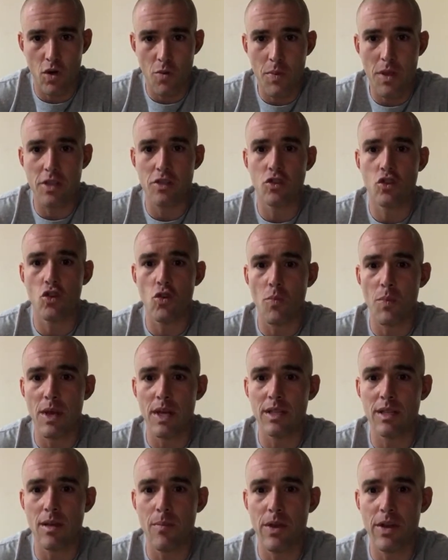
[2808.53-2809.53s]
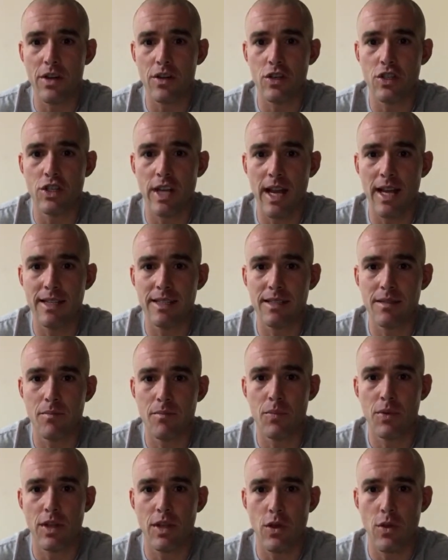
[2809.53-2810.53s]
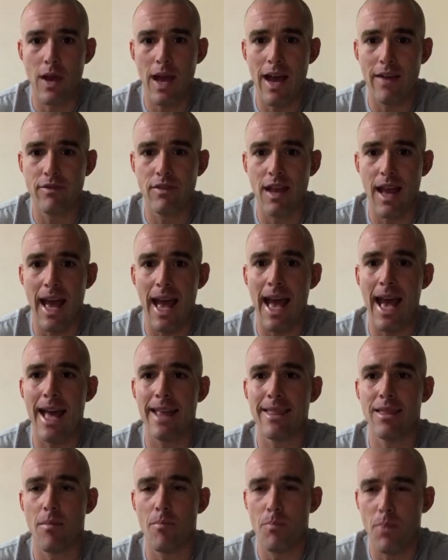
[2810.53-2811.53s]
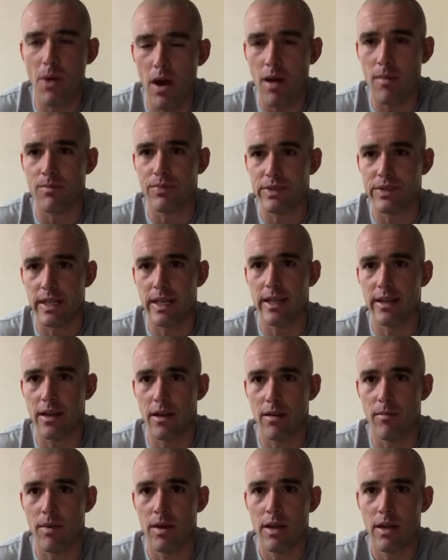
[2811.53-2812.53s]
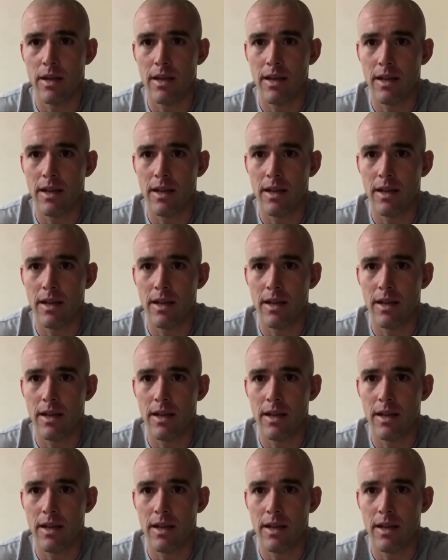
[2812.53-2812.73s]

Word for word: Burpees do build a bigger chest, but you have to add the pumps in them